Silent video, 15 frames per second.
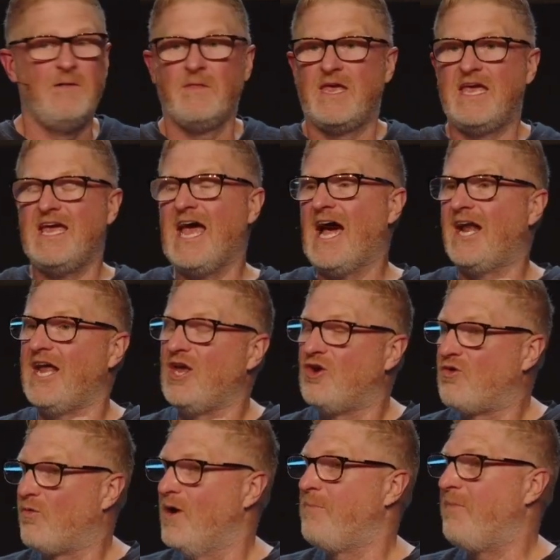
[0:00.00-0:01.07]
He had a
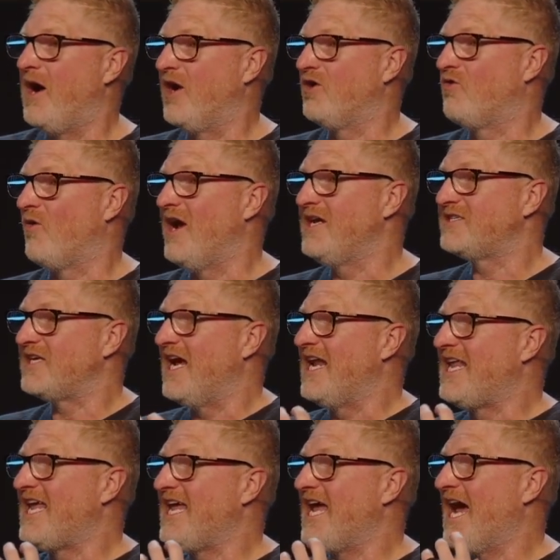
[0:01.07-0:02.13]
grip on grace, and
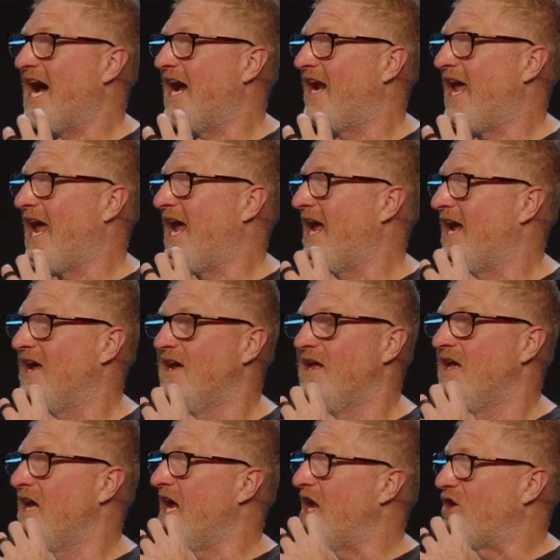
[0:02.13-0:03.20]
he had an
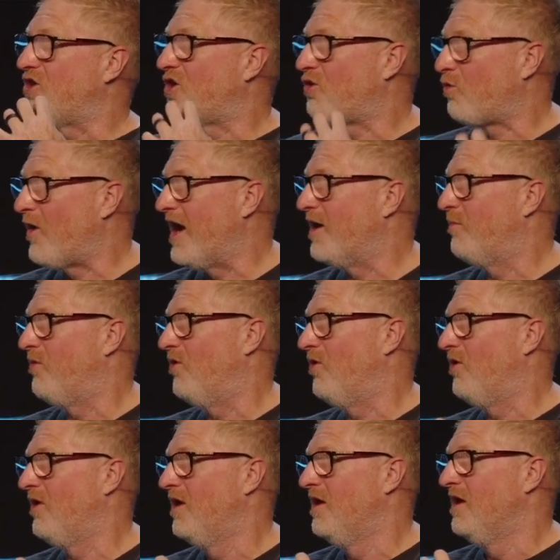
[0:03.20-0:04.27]

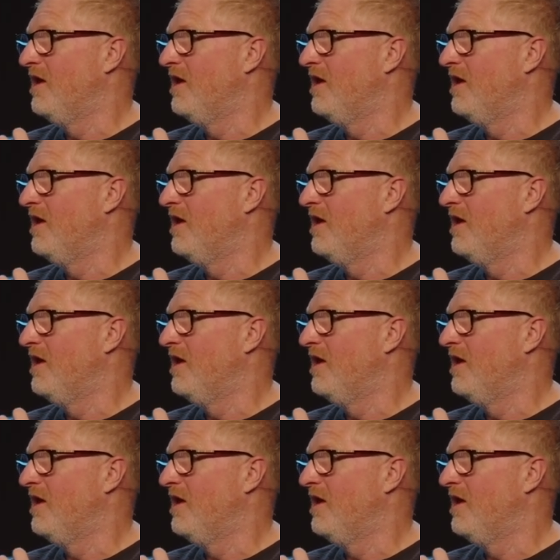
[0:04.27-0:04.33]
incredible,